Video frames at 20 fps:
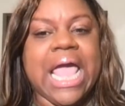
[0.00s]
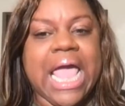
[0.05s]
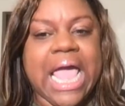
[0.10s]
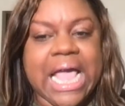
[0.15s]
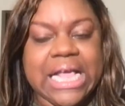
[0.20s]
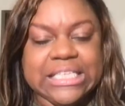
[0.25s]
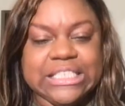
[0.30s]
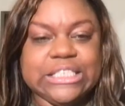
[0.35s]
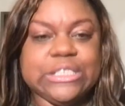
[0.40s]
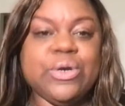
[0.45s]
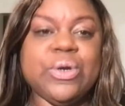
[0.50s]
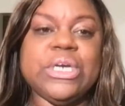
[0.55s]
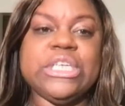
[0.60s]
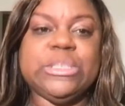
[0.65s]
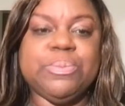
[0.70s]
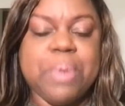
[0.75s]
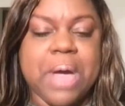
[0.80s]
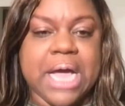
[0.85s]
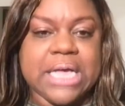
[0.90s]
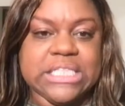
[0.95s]
as soon
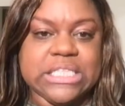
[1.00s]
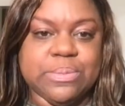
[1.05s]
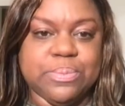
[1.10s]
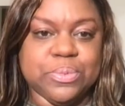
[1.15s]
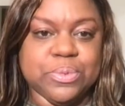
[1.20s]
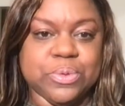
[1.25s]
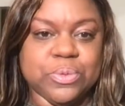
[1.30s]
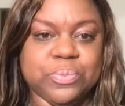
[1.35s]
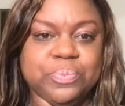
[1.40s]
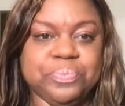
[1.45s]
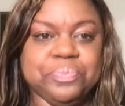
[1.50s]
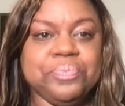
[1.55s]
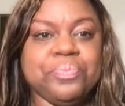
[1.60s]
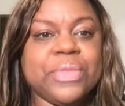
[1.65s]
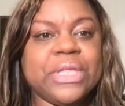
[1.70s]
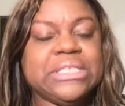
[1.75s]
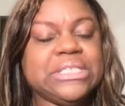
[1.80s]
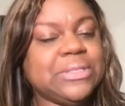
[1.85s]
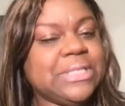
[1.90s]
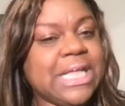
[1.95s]
as possible
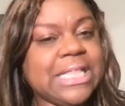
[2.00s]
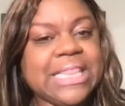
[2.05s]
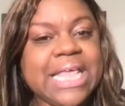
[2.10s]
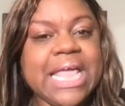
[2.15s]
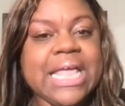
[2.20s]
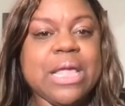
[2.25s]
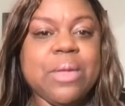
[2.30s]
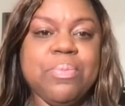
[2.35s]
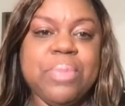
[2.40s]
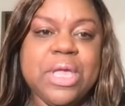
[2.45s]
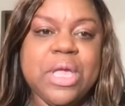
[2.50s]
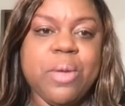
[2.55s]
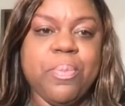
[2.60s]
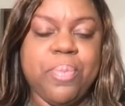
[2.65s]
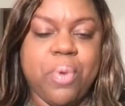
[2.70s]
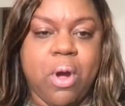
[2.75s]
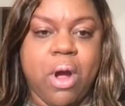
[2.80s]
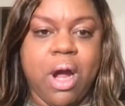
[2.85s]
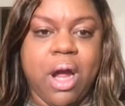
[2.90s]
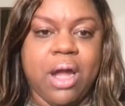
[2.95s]
so that they can be a
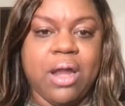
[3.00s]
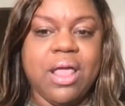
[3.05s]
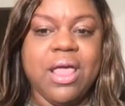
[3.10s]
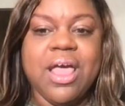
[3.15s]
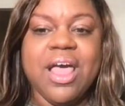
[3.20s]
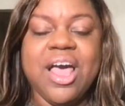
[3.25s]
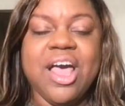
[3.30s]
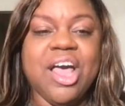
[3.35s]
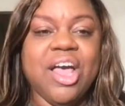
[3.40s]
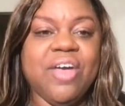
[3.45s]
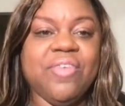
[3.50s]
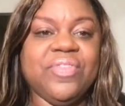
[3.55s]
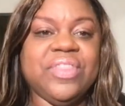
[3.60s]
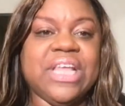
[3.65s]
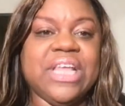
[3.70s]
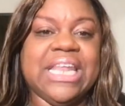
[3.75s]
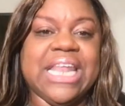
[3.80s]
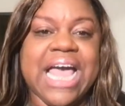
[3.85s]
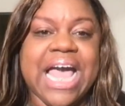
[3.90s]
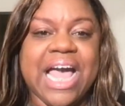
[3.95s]
part of
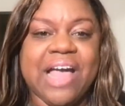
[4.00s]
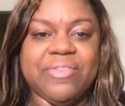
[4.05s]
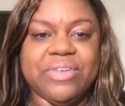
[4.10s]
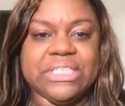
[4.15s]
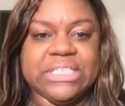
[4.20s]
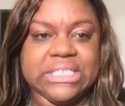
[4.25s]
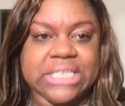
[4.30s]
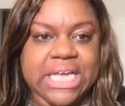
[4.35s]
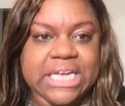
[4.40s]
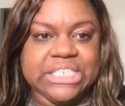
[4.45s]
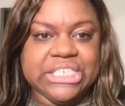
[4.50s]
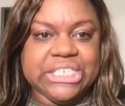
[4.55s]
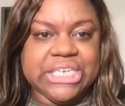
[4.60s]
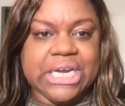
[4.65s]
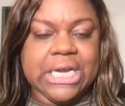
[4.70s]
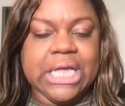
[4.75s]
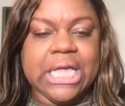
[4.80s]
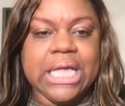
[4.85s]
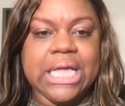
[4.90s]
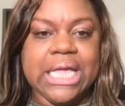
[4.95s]
the live
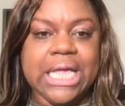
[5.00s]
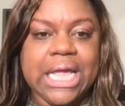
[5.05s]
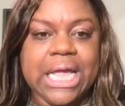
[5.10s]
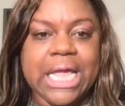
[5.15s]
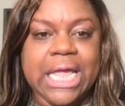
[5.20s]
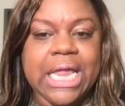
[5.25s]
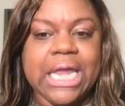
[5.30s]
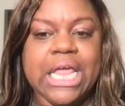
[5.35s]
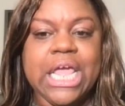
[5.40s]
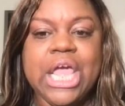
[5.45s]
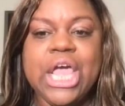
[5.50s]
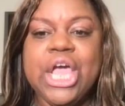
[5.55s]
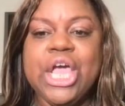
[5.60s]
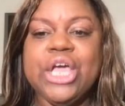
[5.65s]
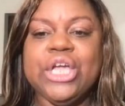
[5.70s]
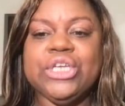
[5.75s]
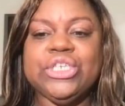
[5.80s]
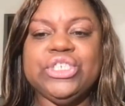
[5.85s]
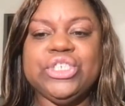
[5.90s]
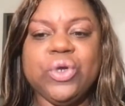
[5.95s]
discussion. Again,
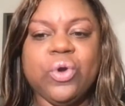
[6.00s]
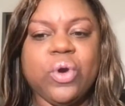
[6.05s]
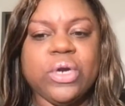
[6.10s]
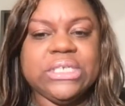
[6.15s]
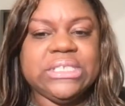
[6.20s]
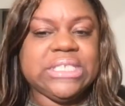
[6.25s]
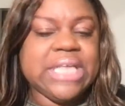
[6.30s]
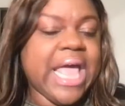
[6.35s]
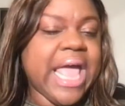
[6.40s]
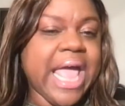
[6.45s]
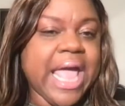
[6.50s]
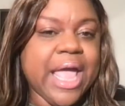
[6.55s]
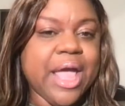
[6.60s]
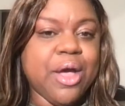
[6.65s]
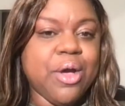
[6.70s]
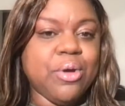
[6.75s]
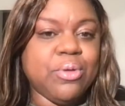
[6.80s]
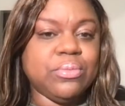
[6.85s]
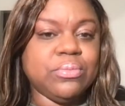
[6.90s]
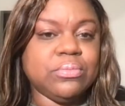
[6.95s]

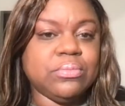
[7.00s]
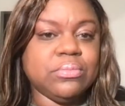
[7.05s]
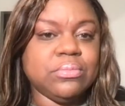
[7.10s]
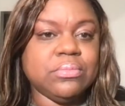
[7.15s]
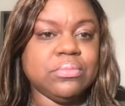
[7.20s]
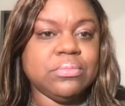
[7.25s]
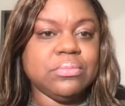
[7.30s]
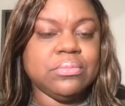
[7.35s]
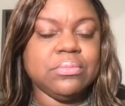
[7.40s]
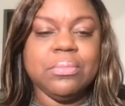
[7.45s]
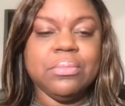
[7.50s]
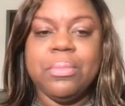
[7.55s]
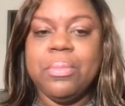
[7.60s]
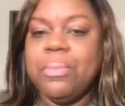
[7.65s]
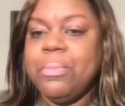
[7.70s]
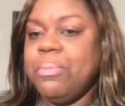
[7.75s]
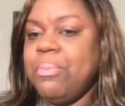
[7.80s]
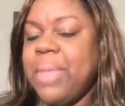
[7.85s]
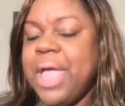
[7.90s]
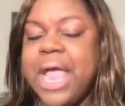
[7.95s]
Georgetown,
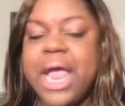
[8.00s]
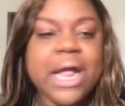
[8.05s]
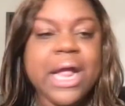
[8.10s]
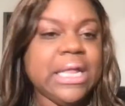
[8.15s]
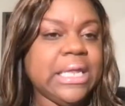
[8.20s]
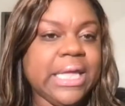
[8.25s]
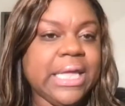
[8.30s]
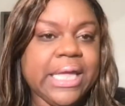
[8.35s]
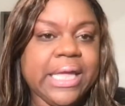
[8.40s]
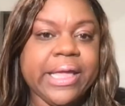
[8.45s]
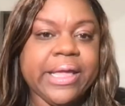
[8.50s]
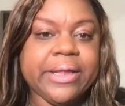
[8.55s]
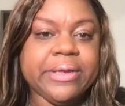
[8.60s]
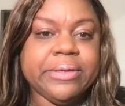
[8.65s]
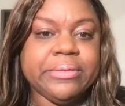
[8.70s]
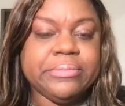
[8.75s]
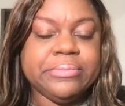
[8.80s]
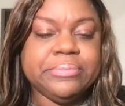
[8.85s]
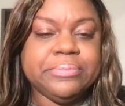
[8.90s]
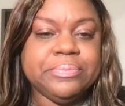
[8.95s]

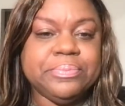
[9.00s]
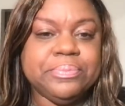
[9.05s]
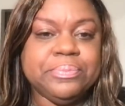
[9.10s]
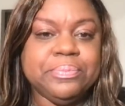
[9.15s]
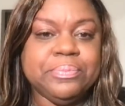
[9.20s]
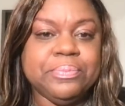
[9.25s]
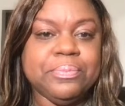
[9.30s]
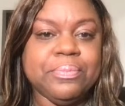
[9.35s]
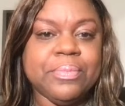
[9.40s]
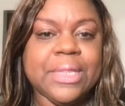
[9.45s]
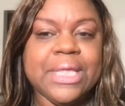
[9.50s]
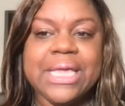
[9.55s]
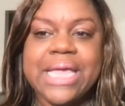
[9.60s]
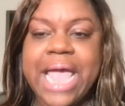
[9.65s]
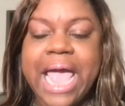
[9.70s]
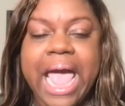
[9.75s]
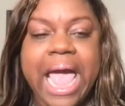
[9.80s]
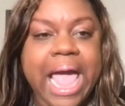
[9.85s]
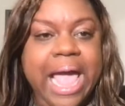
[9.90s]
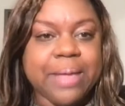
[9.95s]
Maryland,
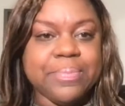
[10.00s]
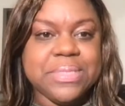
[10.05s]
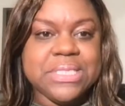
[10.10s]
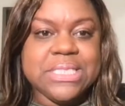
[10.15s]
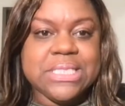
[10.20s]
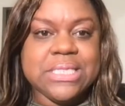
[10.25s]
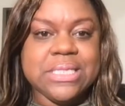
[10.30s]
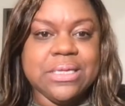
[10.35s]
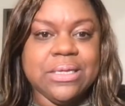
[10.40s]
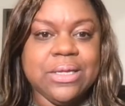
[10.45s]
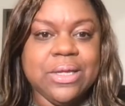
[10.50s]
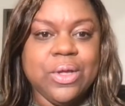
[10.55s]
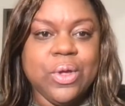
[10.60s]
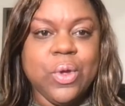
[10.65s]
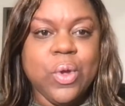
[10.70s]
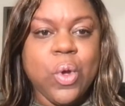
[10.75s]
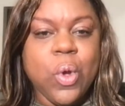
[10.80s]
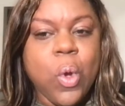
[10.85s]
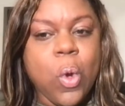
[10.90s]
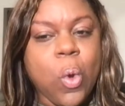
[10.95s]
Caps,
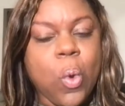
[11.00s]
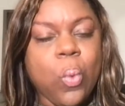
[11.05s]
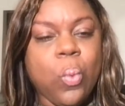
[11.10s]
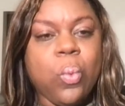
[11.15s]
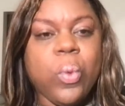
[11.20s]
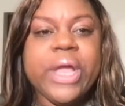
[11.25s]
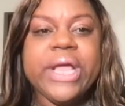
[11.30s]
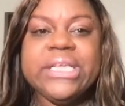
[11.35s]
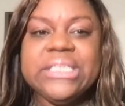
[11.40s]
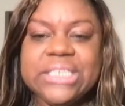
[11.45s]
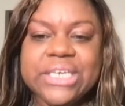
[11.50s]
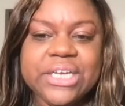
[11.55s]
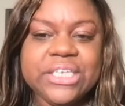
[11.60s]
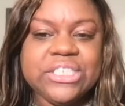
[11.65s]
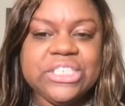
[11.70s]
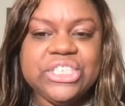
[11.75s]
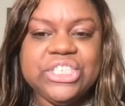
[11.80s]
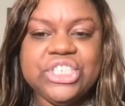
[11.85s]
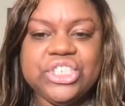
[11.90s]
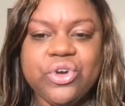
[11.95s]

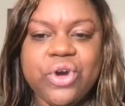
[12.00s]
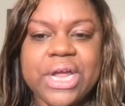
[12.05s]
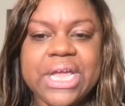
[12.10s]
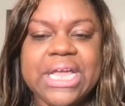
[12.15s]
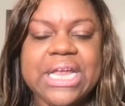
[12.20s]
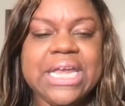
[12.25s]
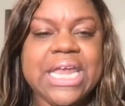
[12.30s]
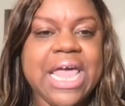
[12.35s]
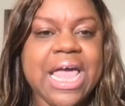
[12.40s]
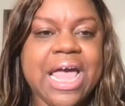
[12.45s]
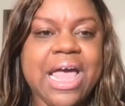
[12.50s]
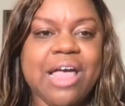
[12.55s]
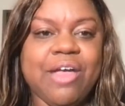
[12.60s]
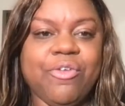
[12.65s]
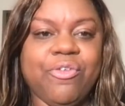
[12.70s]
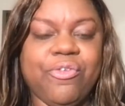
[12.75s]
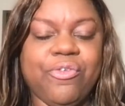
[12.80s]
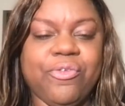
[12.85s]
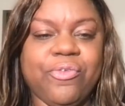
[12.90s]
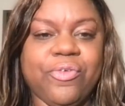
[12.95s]
Wizards, short
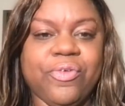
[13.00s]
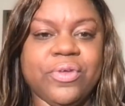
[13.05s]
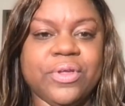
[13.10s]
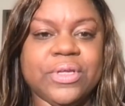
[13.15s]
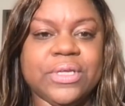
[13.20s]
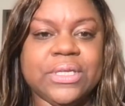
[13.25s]
enough.